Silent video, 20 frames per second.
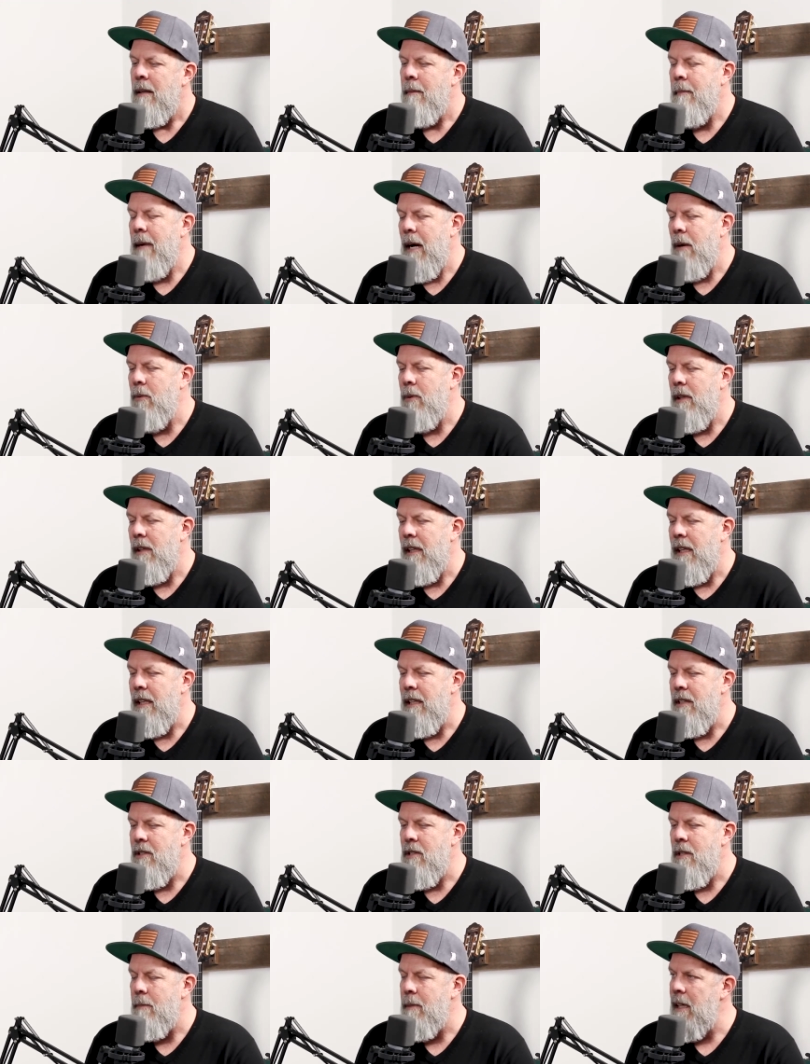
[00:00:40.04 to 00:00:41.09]
my
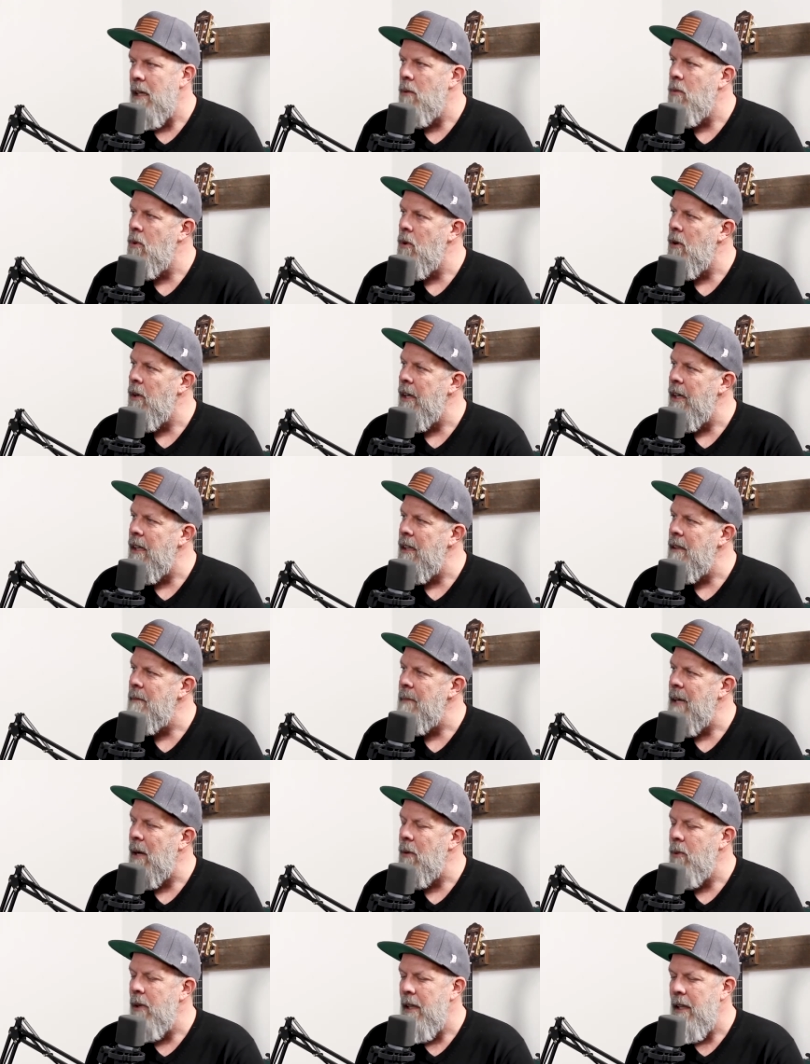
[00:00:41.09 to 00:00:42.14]
willingness to be a warrior,
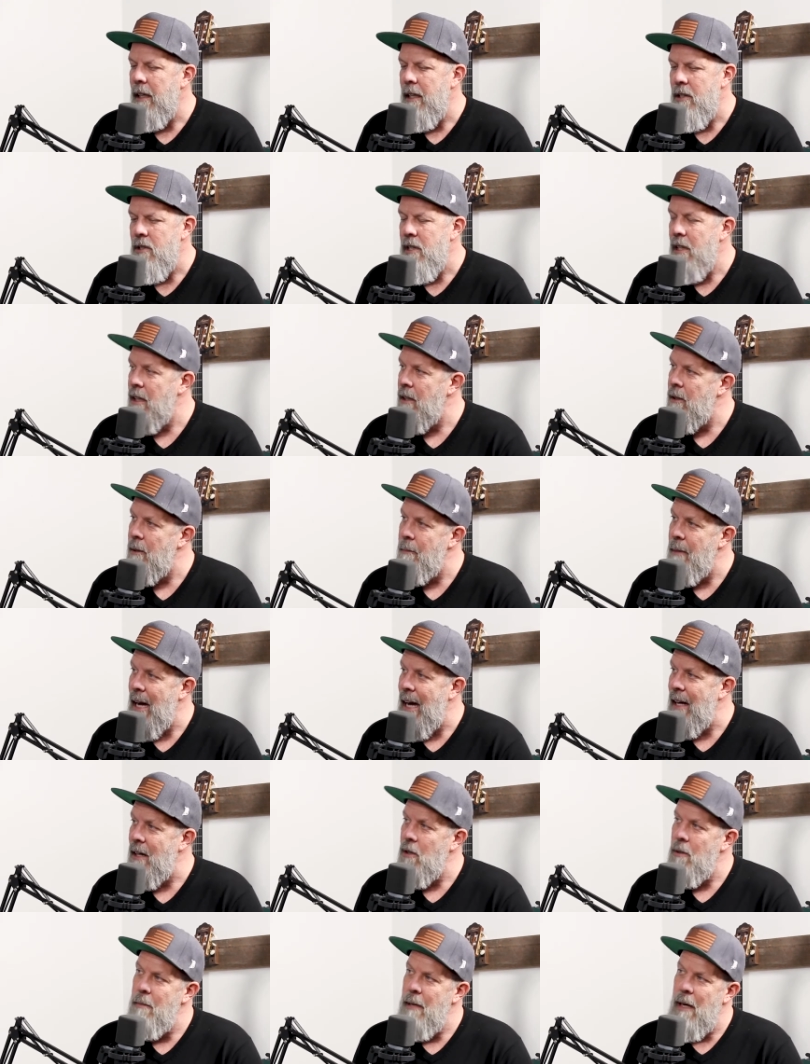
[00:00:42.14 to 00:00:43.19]
my willingness to go to
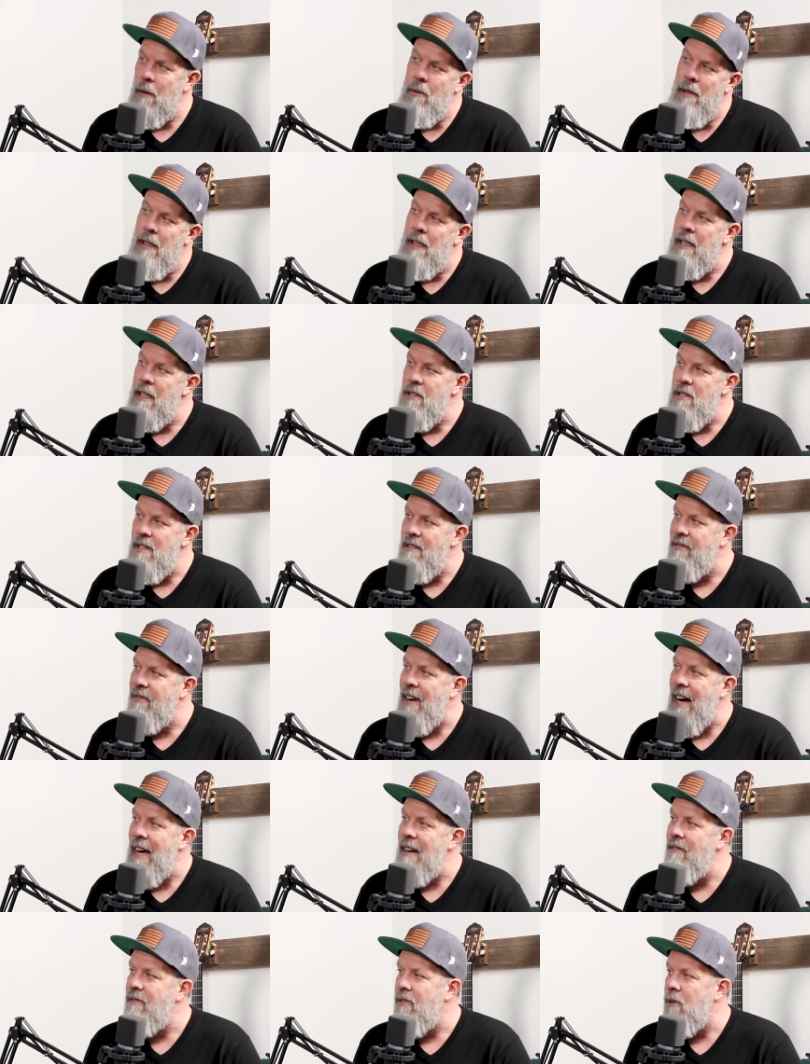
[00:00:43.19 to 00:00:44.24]
battle, my willingness to
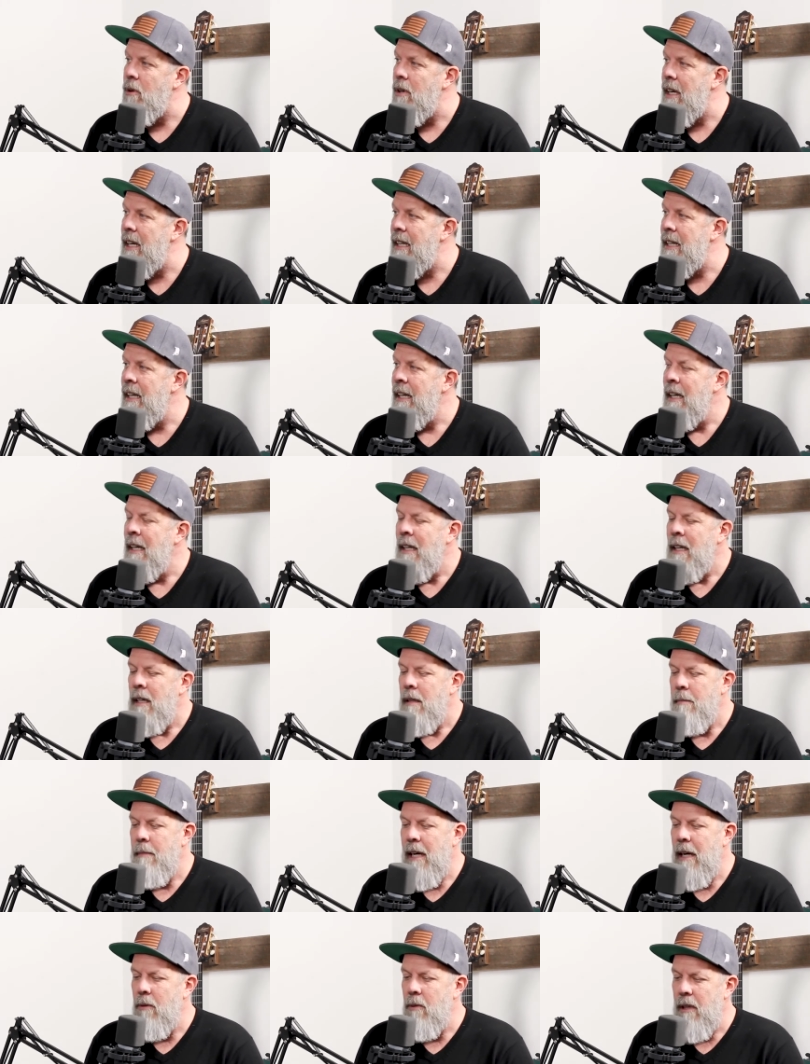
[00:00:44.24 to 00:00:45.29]
fight for it,
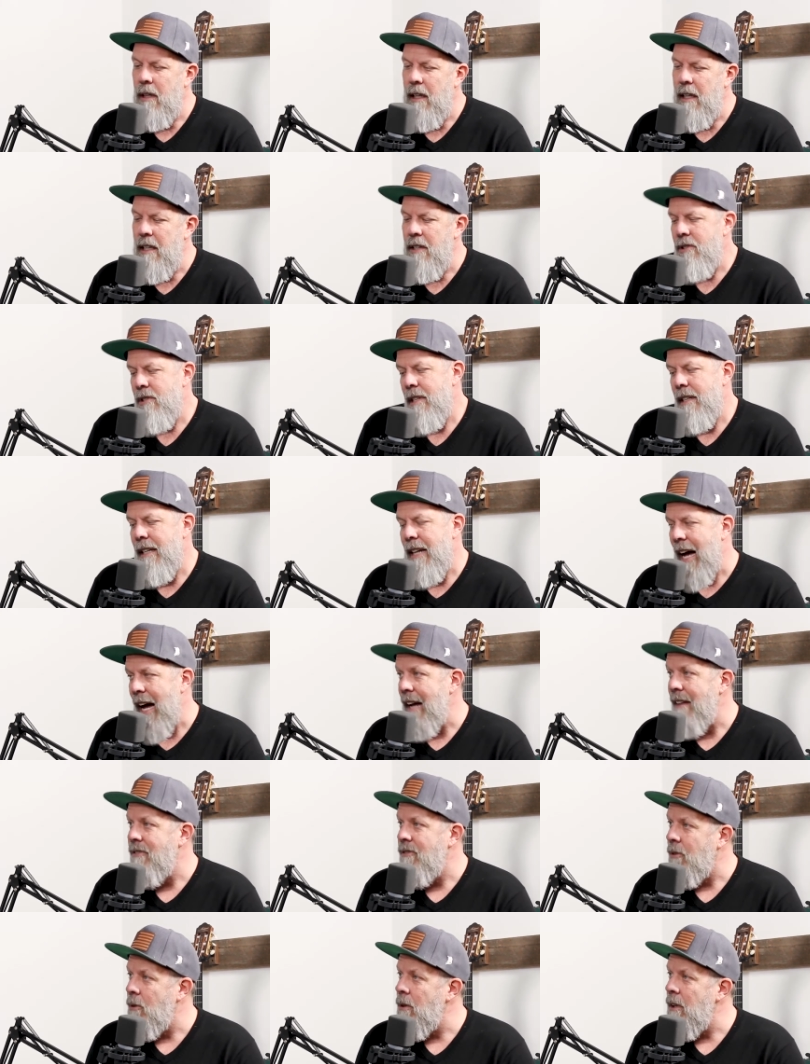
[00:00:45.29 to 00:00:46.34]
my willingness to
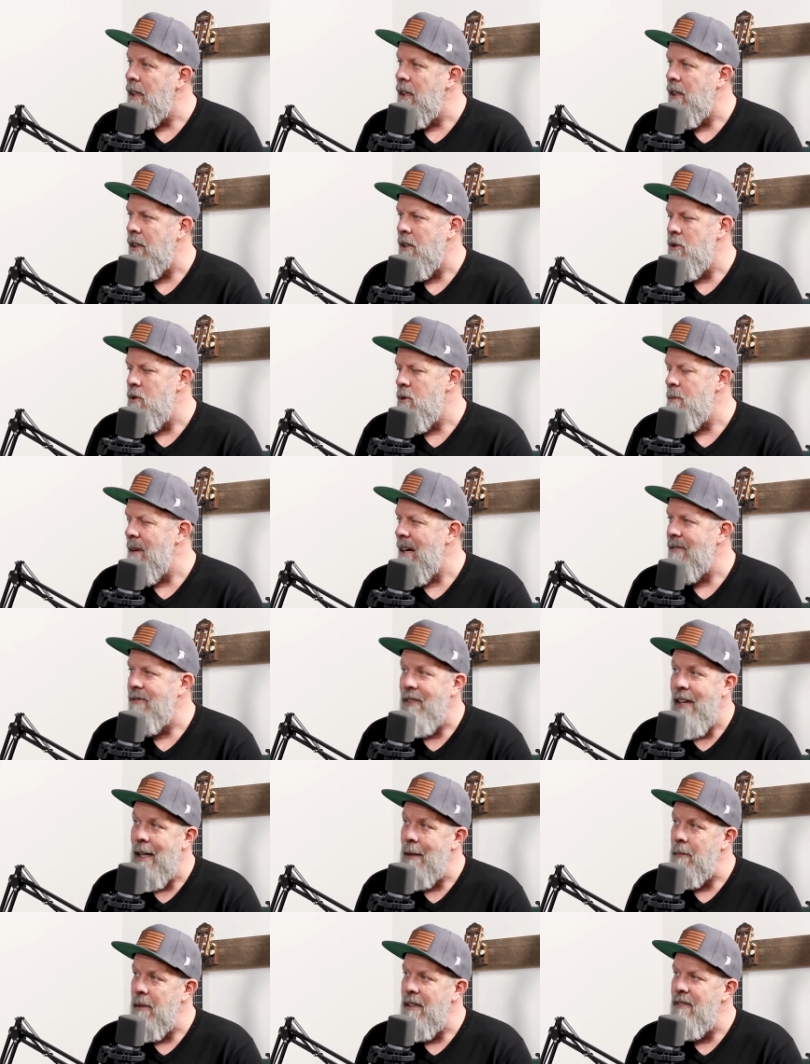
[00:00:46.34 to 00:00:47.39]
die for it, lose my
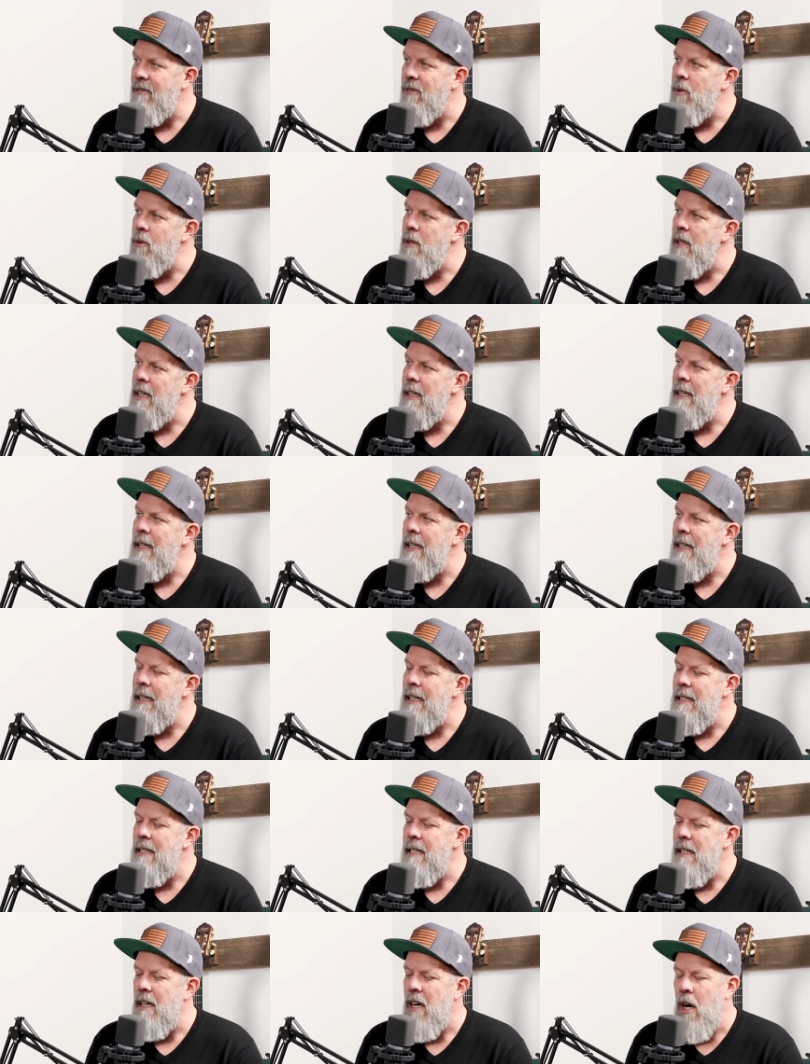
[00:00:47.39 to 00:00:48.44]
family for it. Mm-hmm.
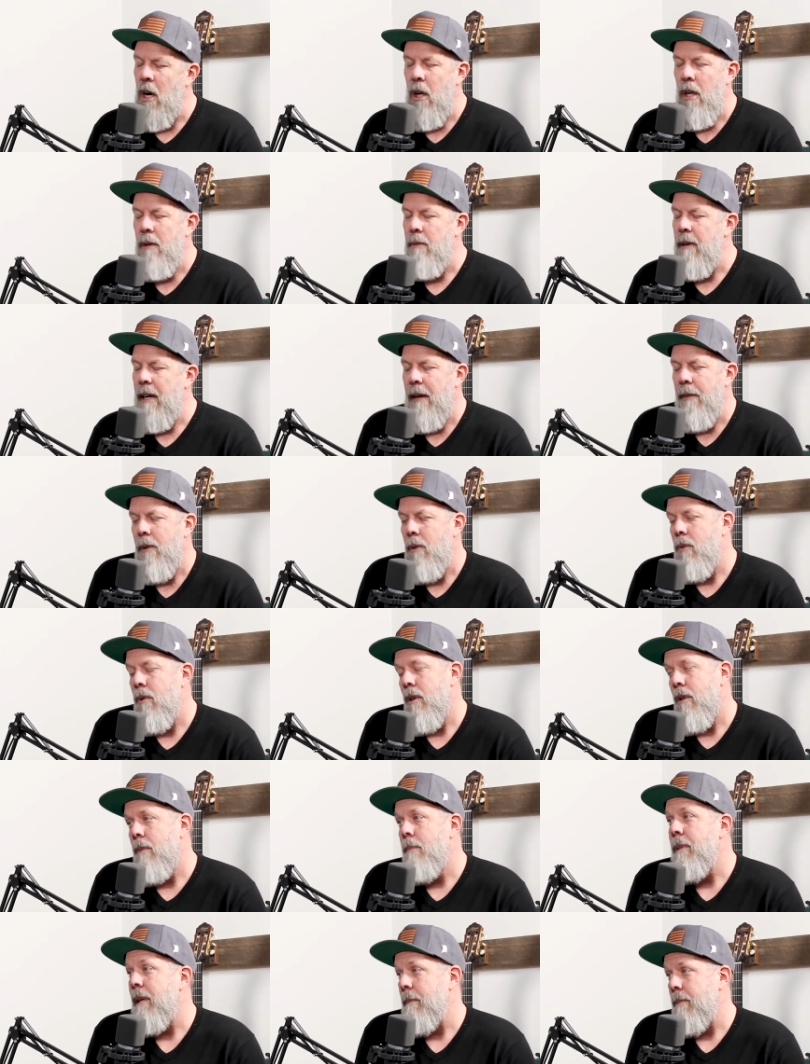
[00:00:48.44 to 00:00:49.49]
And uh, all around the
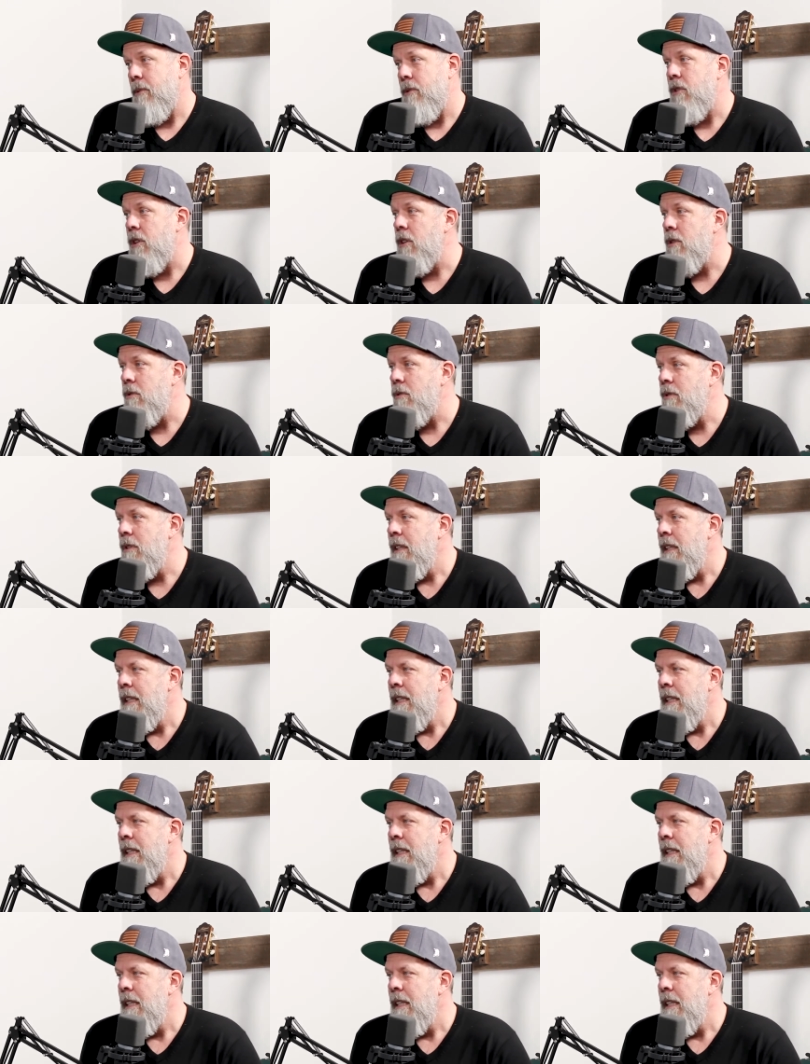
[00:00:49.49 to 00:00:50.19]
world, people do.